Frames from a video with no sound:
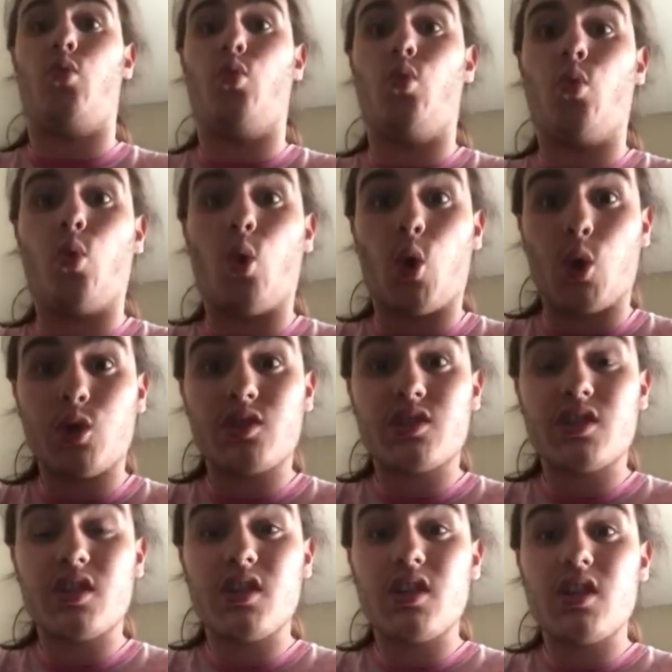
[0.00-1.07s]

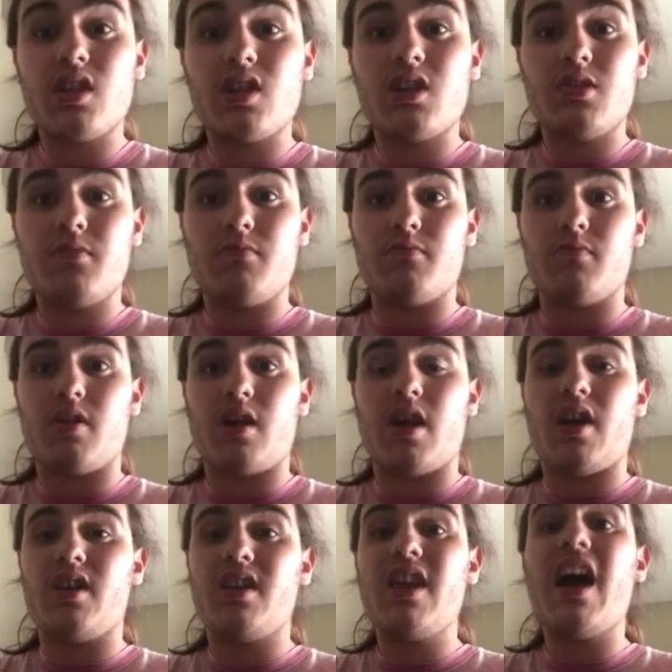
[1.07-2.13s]
worst
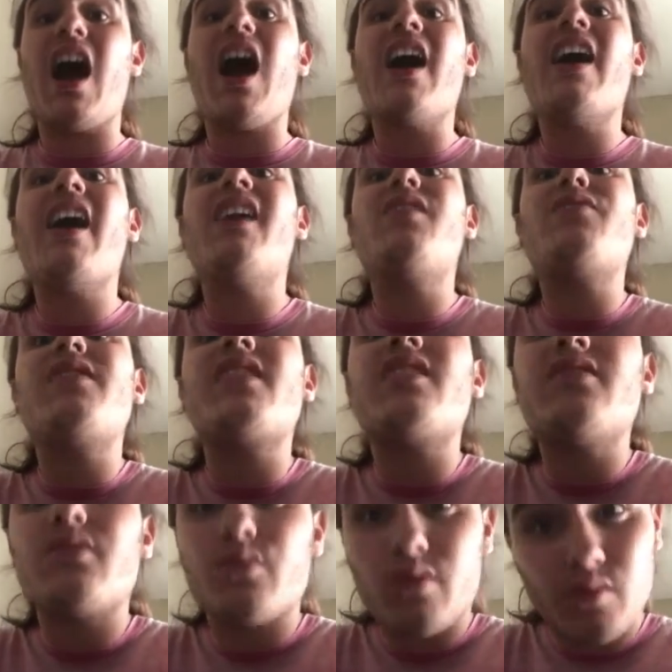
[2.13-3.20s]
yeah, I, I don't think
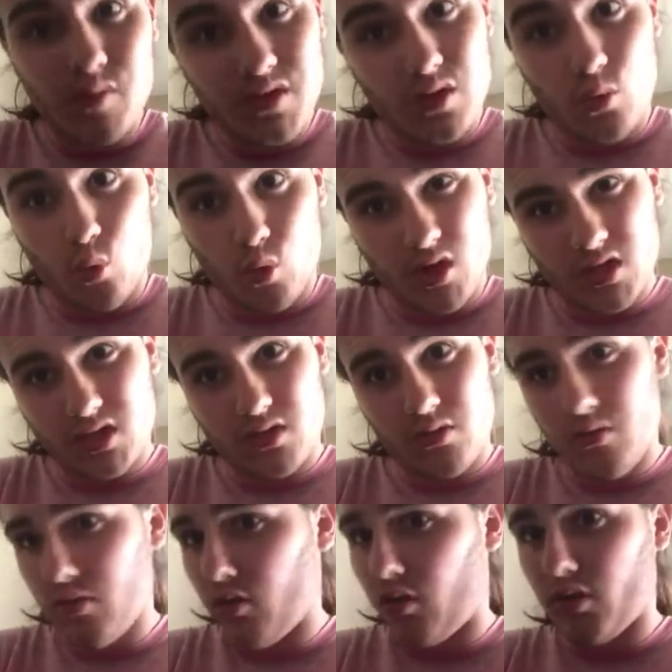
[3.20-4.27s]
it was the worst
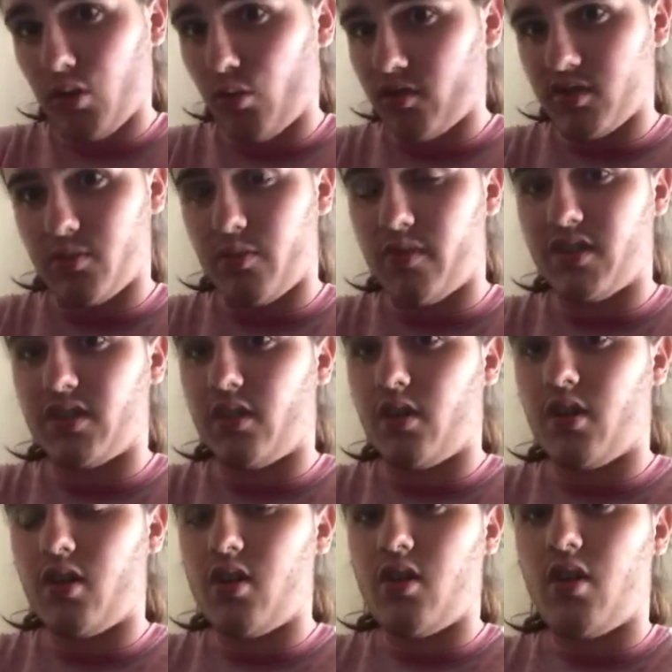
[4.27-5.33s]
or the worst movies.
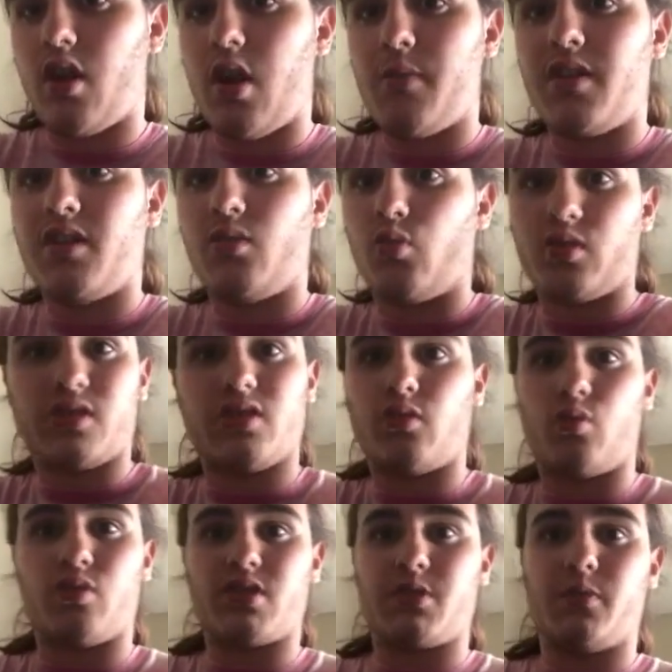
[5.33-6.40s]
I mean, the worst of
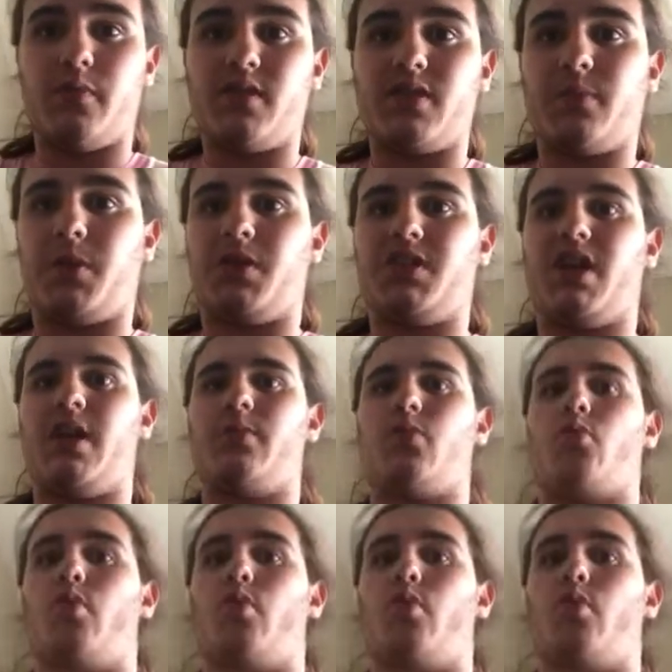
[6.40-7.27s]
the worst movies of all time or